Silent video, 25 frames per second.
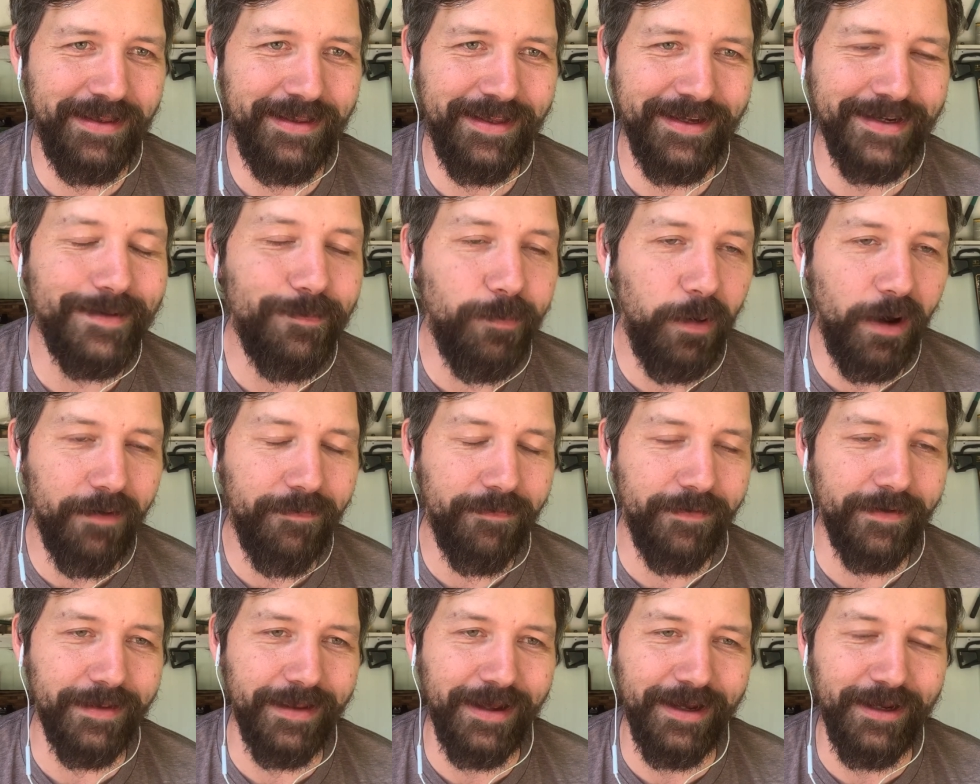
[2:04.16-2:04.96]
meet this
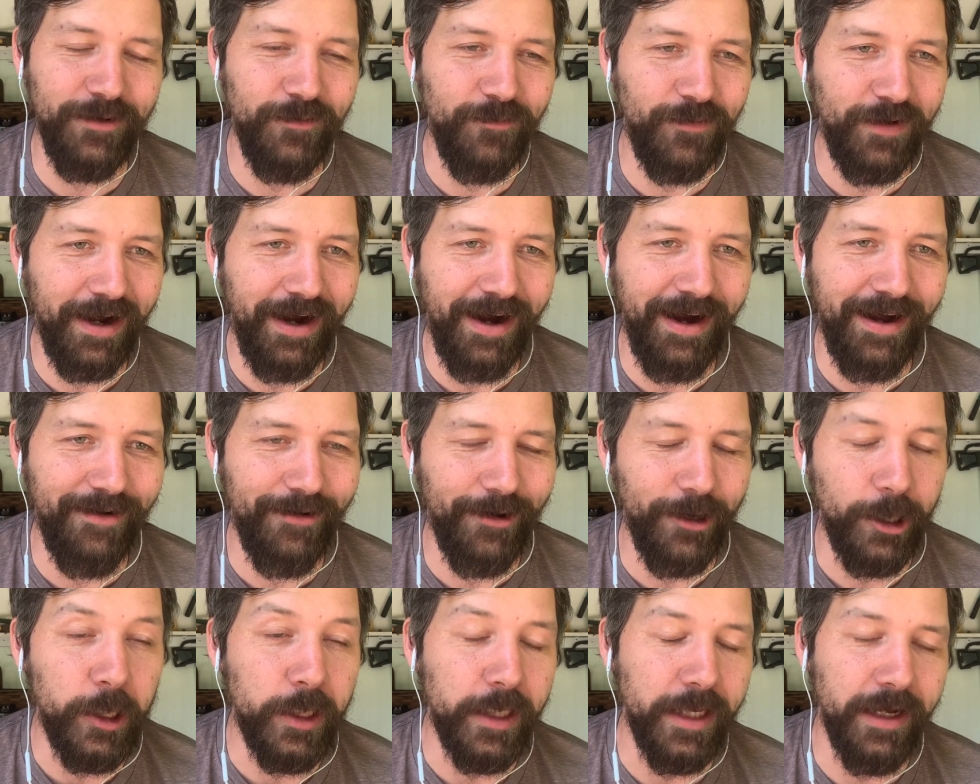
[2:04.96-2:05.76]
puffin that you've
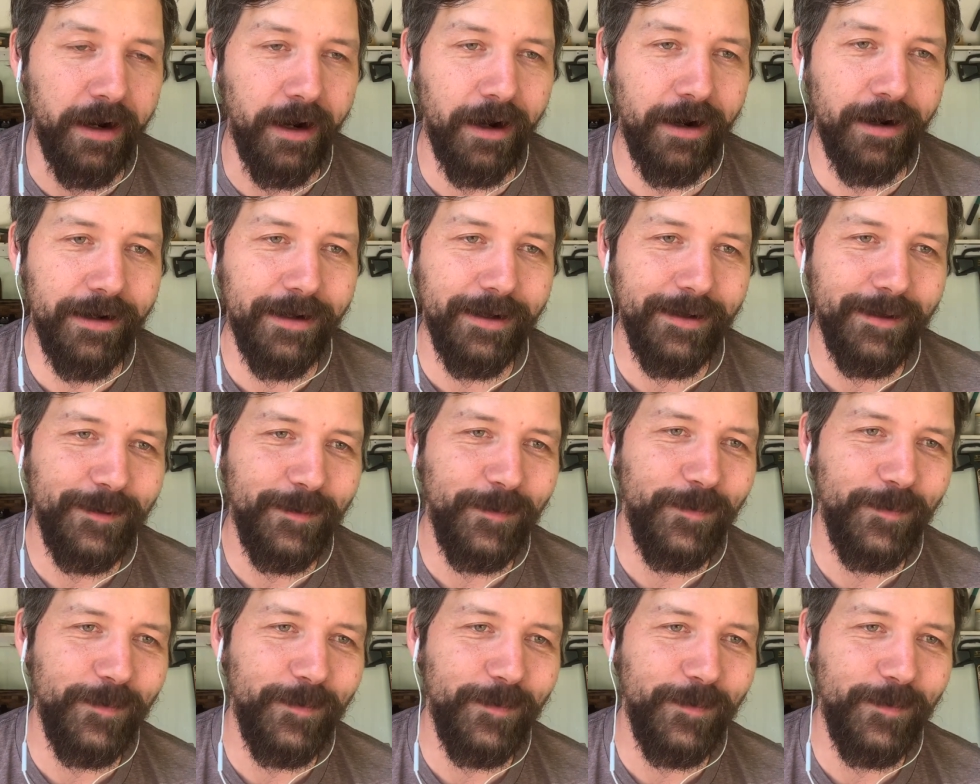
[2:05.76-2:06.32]
got right there.